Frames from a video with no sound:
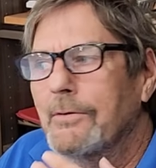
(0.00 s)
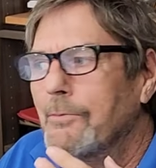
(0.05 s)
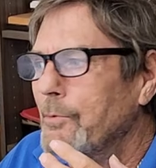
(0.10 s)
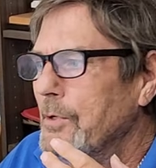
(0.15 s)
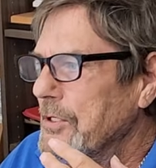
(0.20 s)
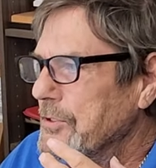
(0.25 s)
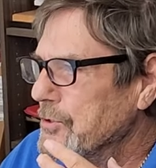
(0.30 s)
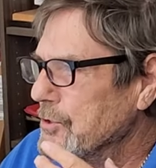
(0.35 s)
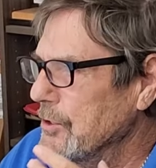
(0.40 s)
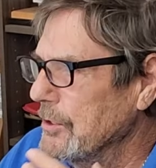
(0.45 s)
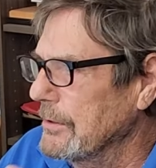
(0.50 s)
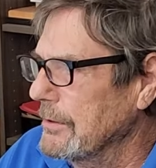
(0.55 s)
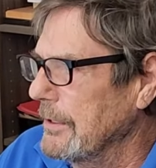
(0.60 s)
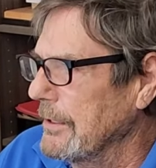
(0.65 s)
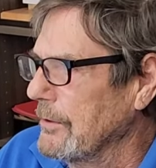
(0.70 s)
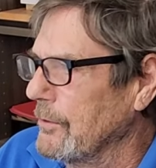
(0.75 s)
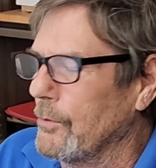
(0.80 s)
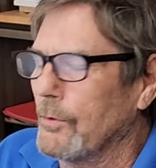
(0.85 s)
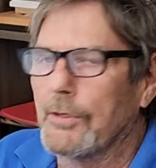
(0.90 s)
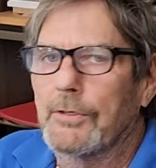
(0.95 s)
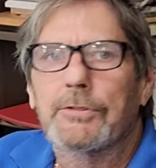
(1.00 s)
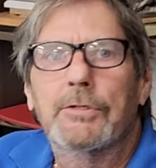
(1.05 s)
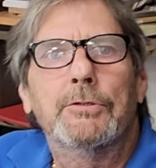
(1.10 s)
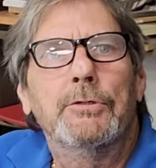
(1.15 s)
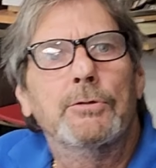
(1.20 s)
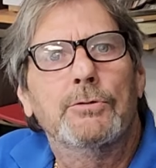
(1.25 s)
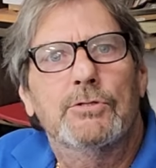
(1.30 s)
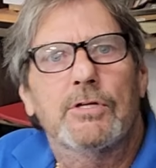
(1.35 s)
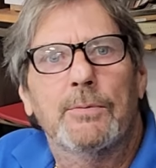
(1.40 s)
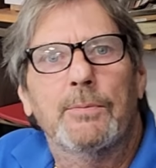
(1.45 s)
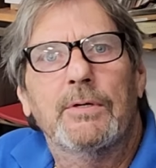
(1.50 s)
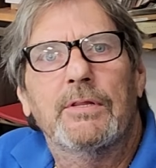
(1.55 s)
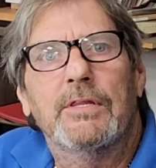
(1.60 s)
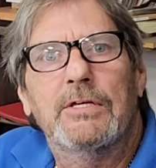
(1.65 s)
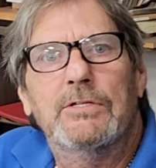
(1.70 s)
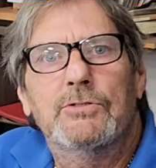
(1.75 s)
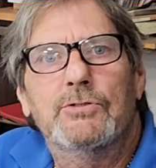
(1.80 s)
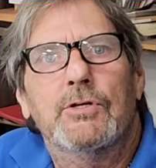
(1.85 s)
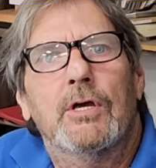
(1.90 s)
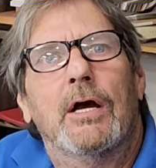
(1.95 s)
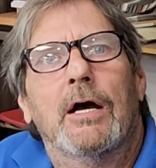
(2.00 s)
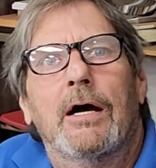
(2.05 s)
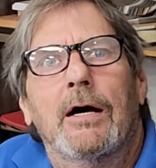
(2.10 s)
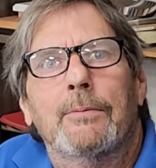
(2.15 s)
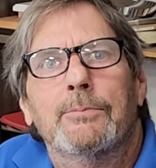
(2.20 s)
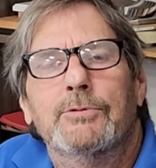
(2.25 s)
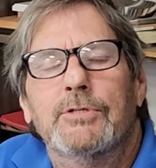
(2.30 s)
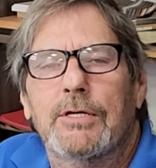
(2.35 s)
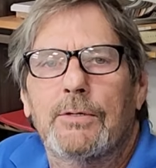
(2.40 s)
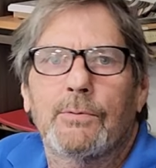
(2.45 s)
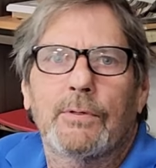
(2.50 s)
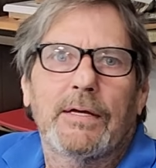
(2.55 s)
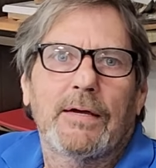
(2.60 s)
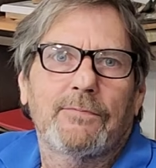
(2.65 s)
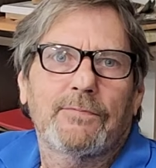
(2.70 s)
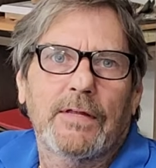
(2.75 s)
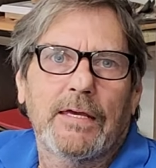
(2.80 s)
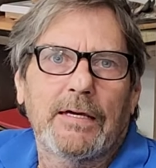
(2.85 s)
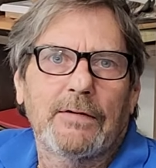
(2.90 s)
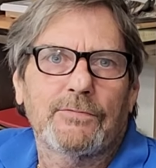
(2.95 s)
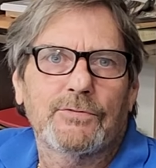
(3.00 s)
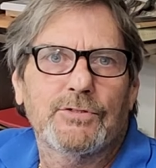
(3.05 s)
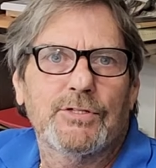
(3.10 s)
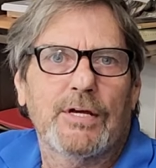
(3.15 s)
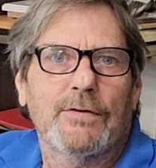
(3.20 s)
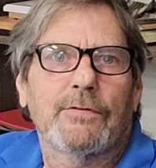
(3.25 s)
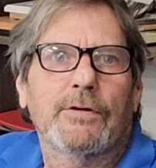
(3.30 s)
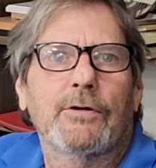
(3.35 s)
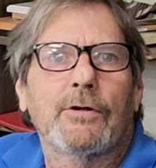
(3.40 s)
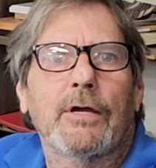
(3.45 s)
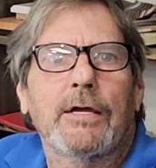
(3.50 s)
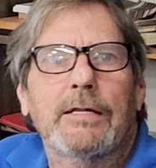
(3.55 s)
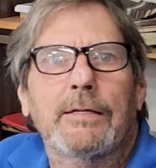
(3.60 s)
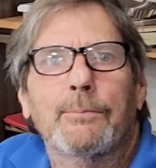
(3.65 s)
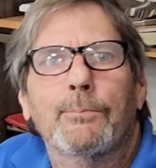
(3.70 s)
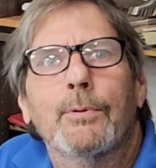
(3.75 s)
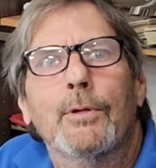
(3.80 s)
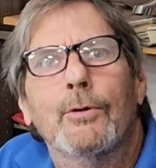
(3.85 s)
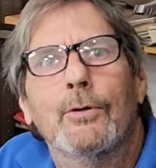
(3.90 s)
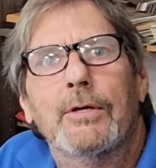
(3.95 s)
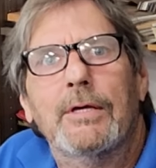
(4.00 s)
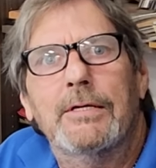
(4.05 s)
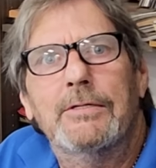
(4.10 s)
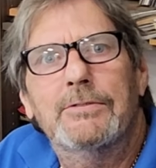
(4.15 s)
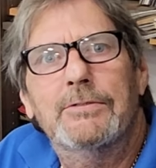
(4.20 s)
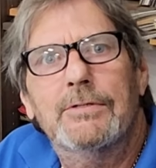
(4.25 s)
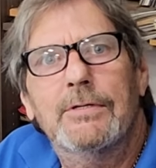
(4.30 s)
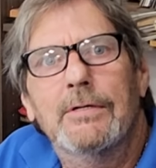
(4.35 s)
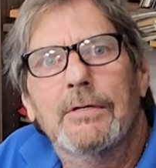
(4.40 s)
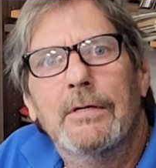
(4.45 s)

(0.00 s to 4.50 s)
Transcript: which in order to do some of these jobs, he would have to have 7 or 8 employees.